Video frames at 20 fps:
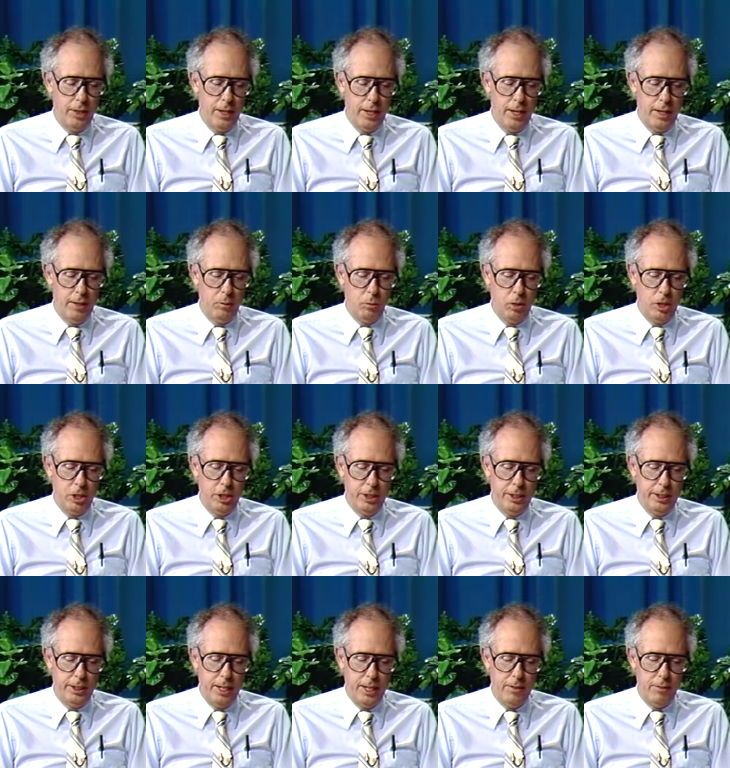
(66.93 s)
and Washington
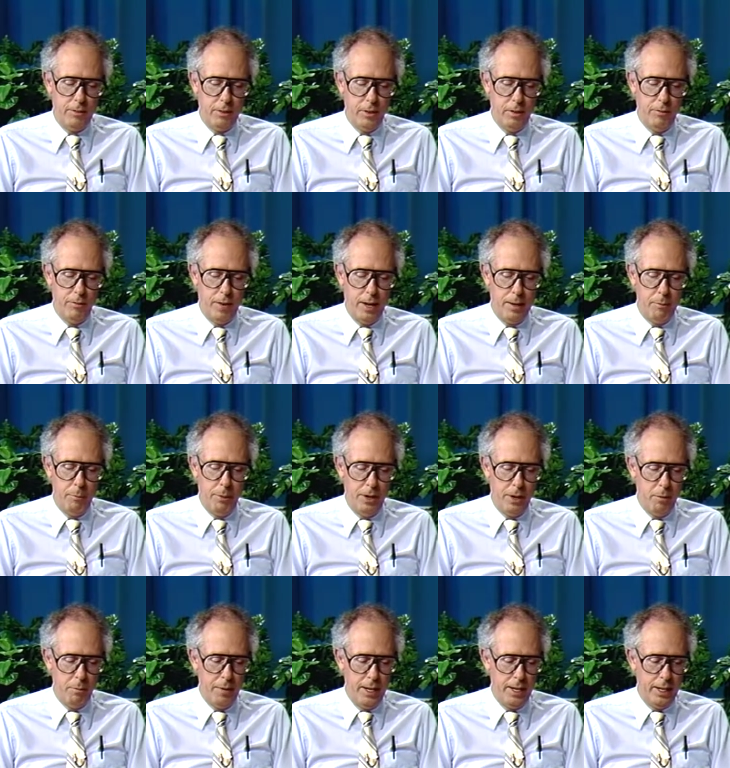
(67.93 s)
State Certified
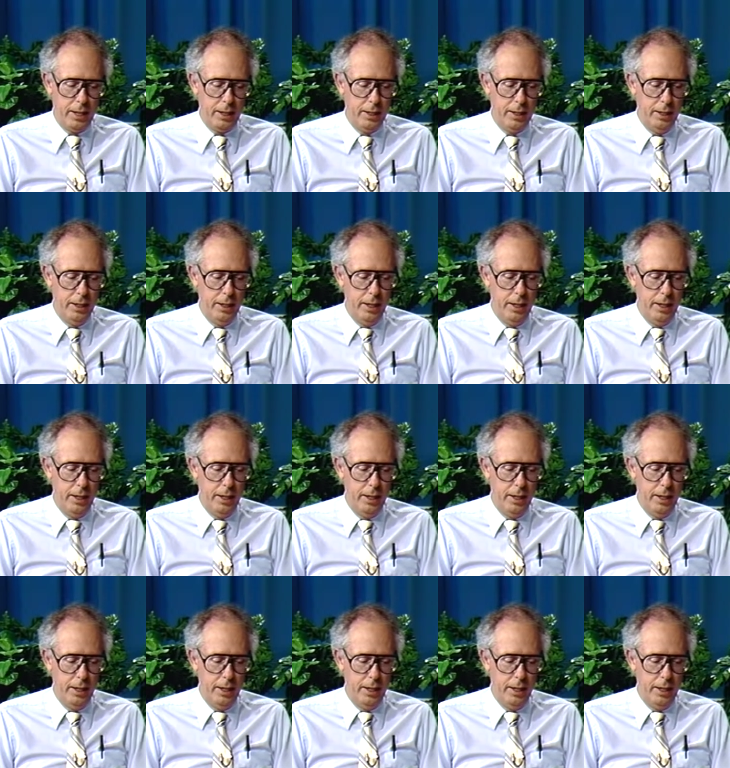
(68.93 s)
Paramedic.